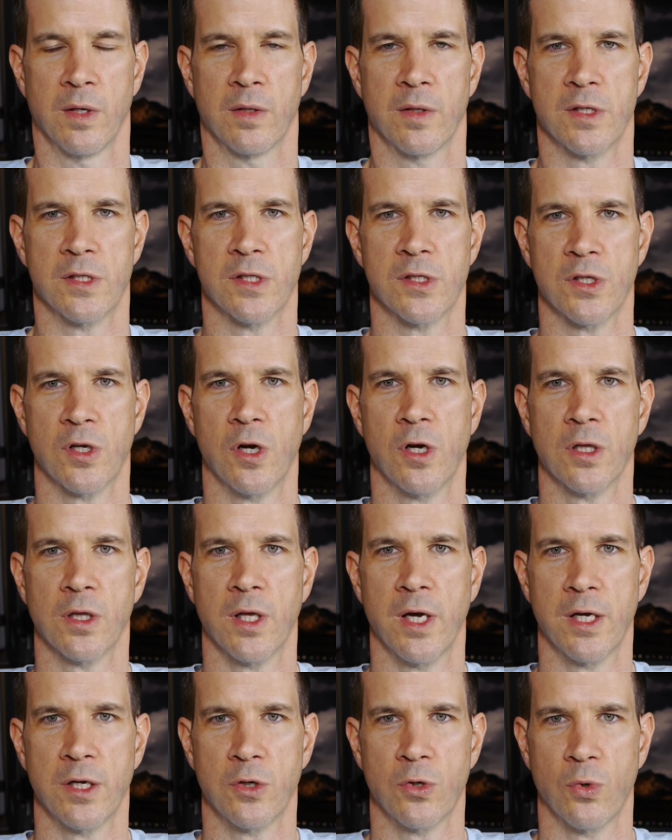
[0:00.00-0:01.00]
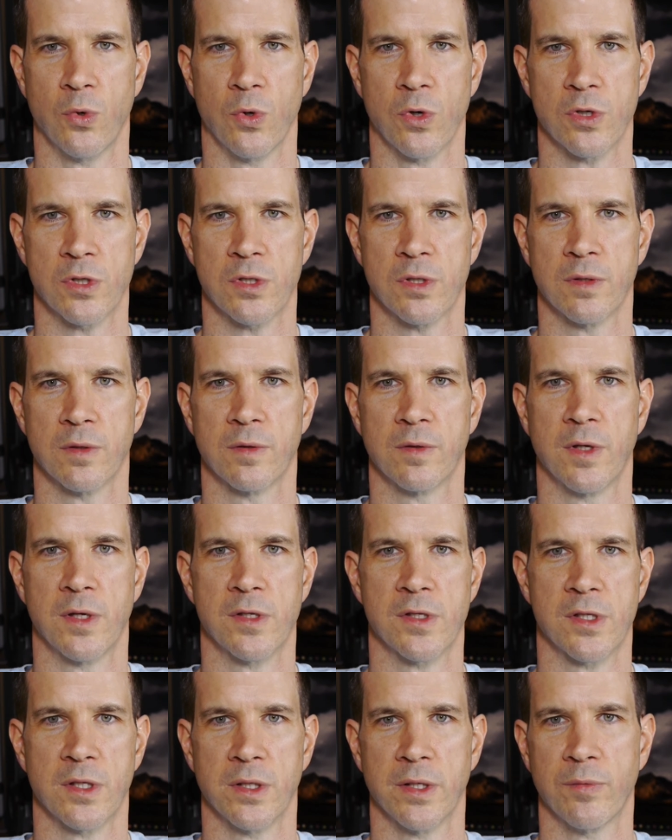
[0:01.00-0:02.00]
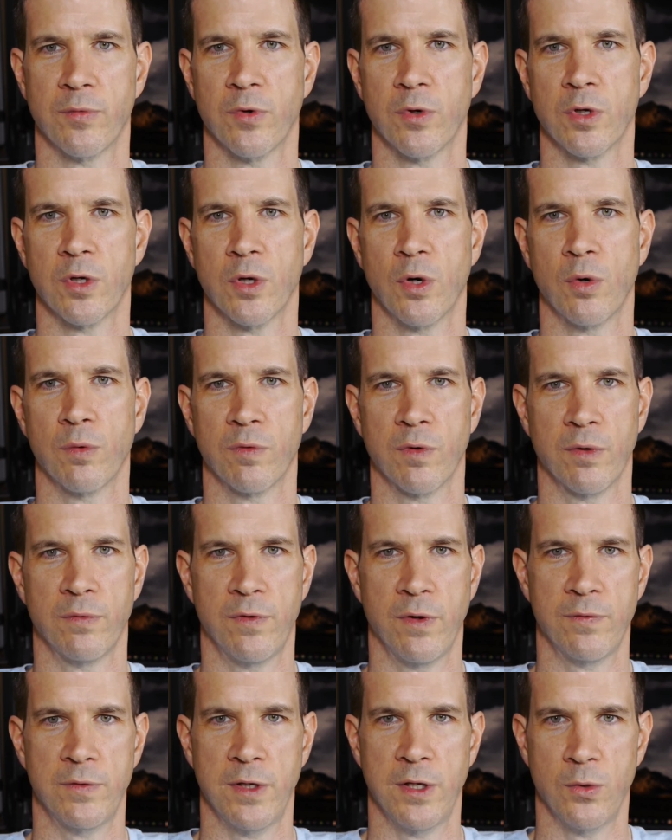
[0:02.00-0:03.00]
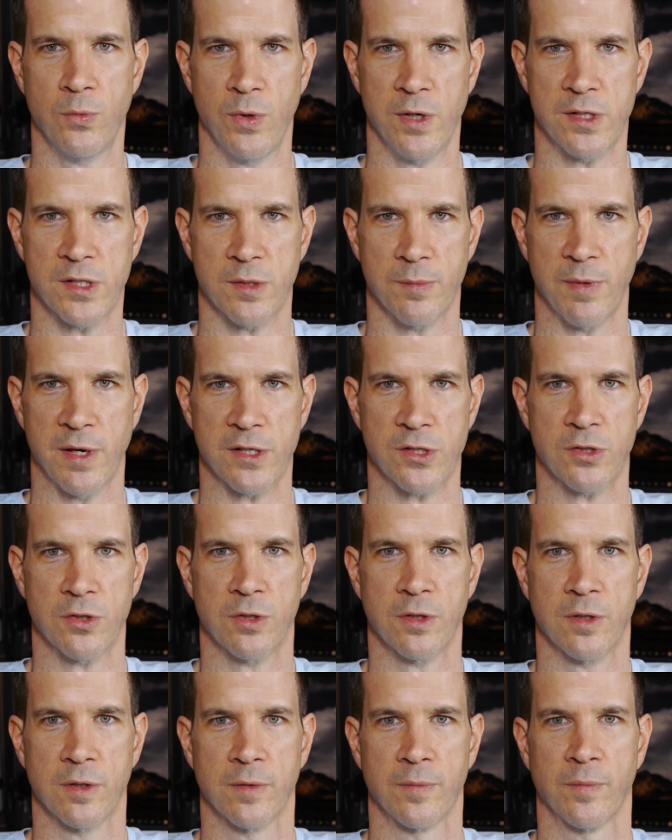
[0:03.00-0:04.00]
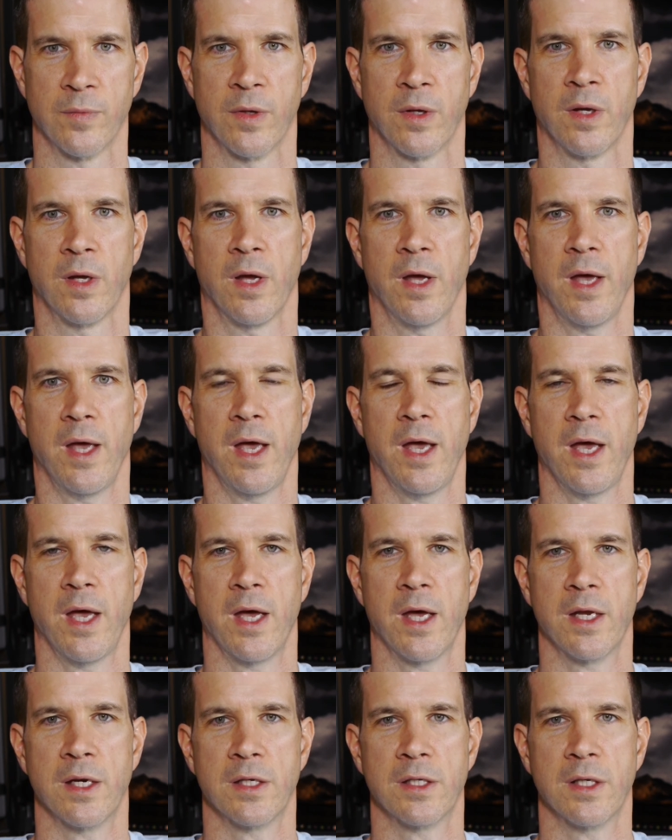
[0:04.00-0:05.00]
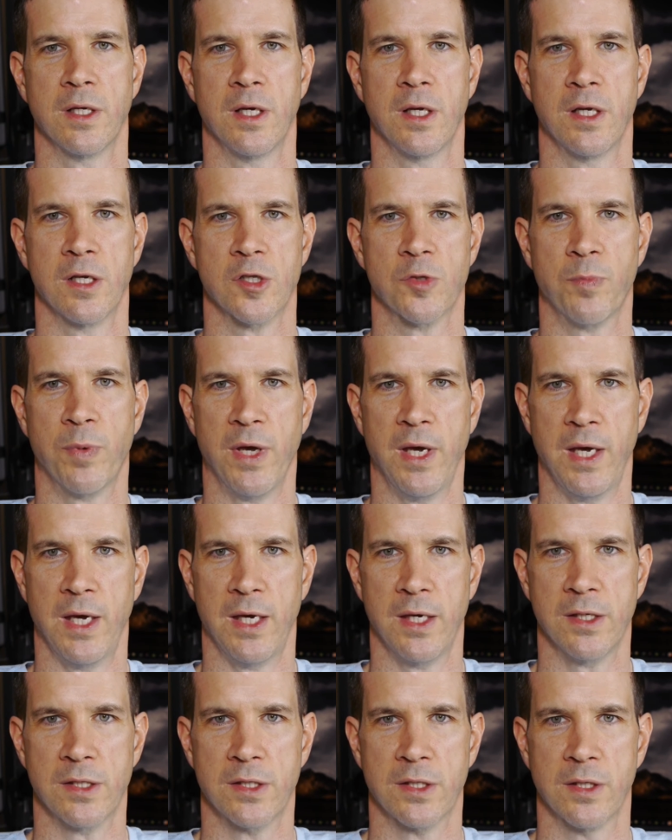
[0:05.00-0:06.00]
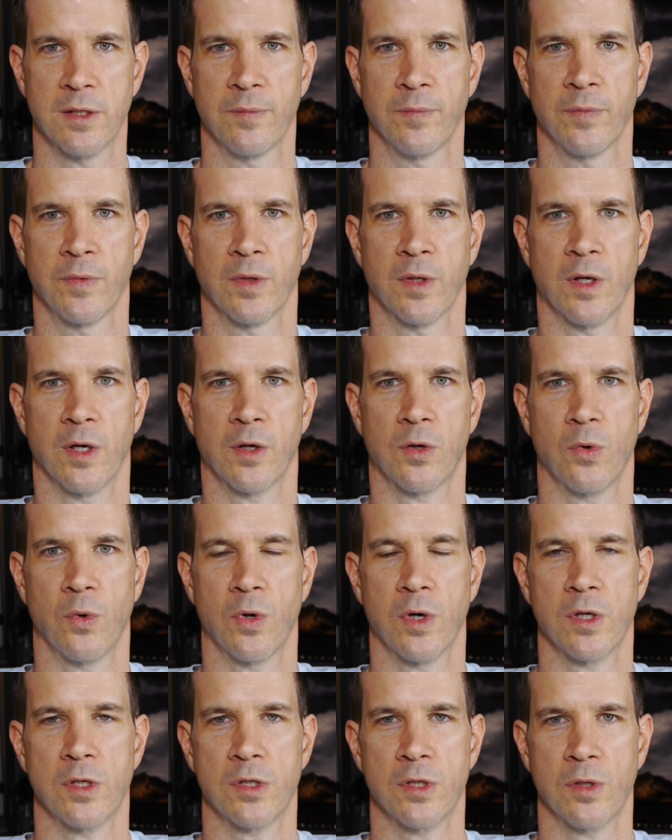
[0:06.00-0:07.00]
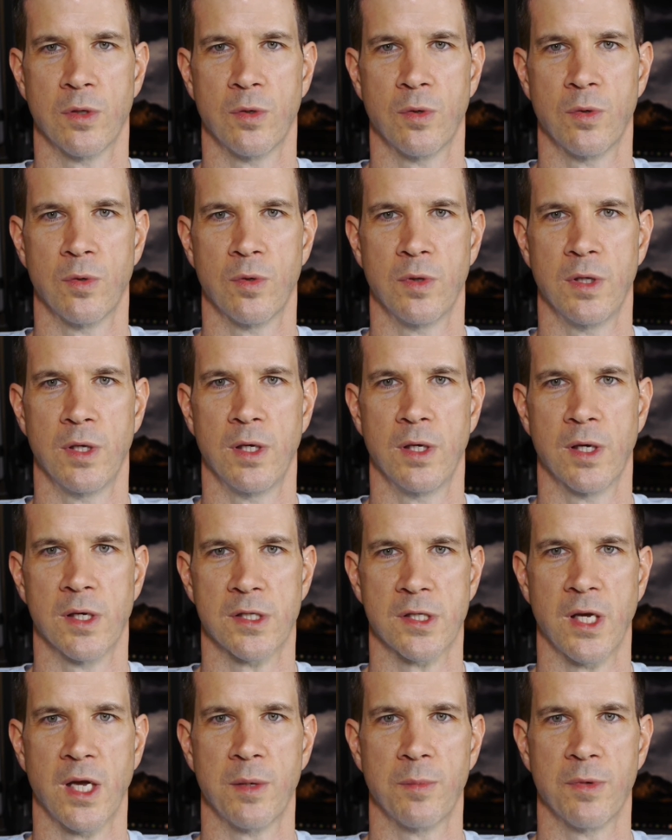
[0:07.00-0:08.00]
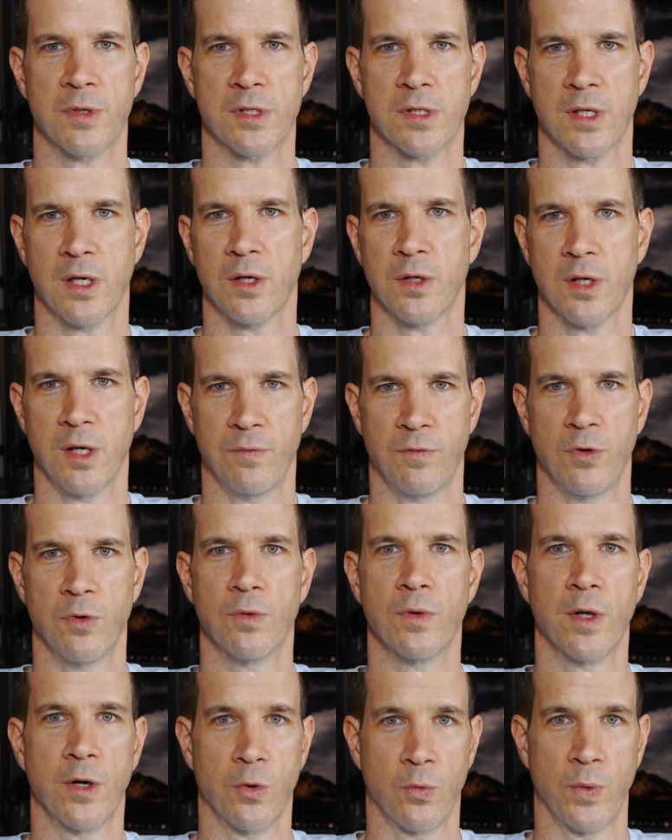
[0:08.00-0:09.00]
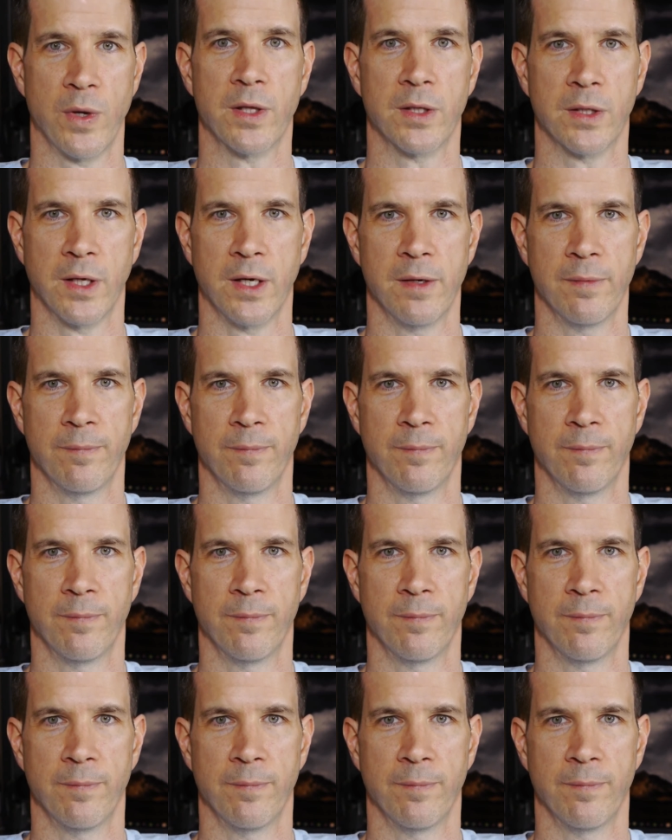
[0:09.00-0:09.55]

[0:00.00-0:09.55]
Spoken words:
This is an online course that is delivered over a 15-week semester, and it is paced according to the assignments that I'll give you that are weekly.